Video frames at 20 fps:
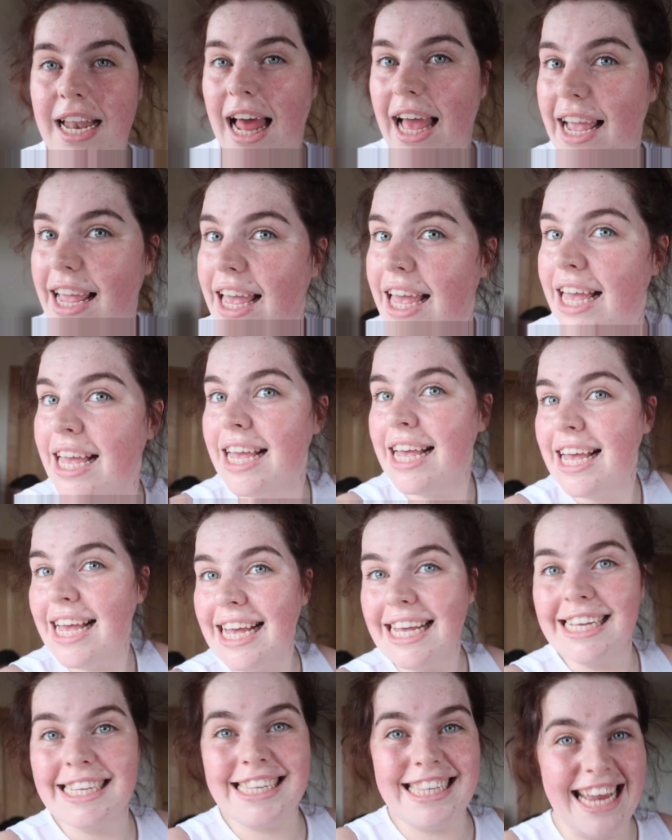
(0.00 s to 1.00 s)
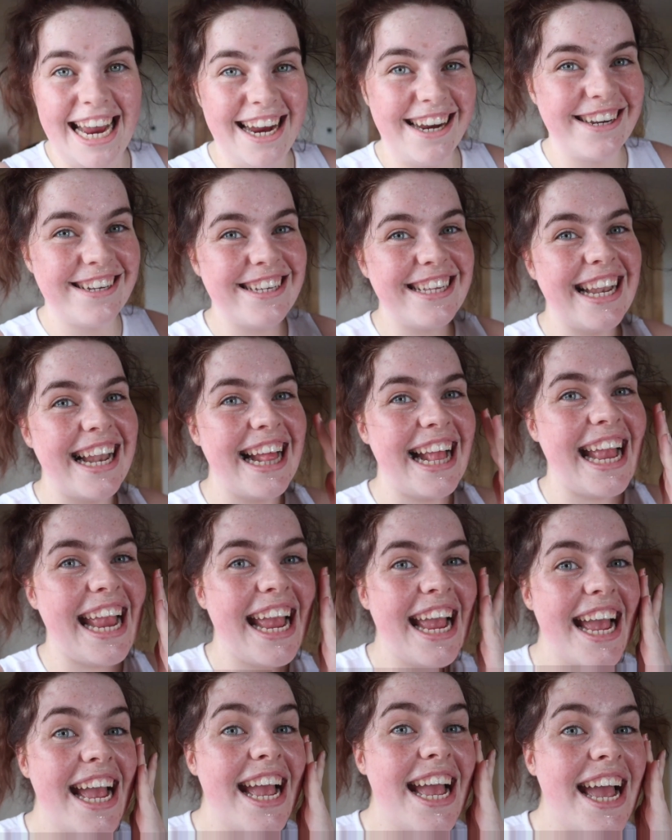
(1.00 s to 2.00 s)
Like,
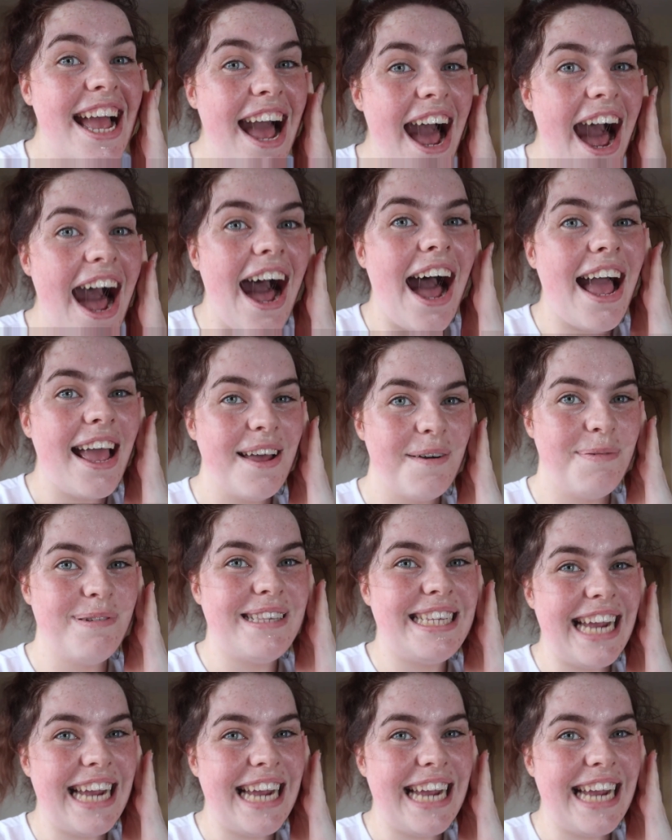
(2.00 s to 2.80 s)
seriously. I am